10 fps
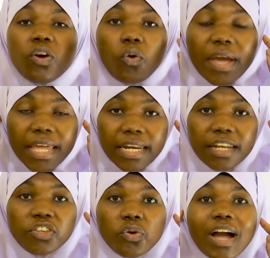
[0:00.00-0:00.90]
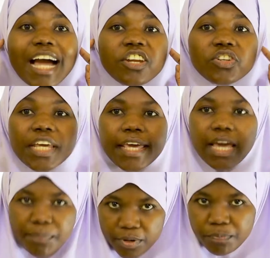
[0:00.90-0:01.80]
when you cannot
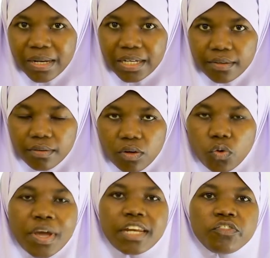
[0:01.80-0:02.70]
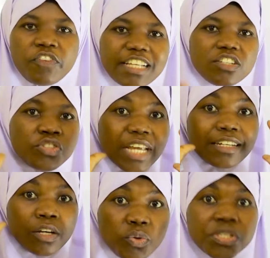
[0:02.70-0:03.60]
hear properly, when you start
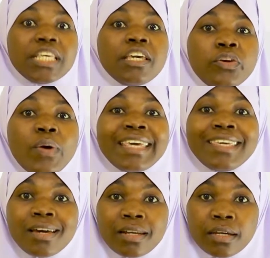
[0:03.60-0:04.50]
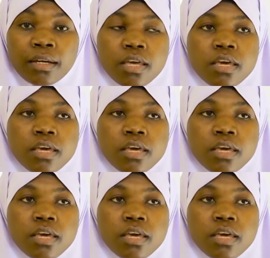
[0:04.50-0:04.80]
losing your hearing,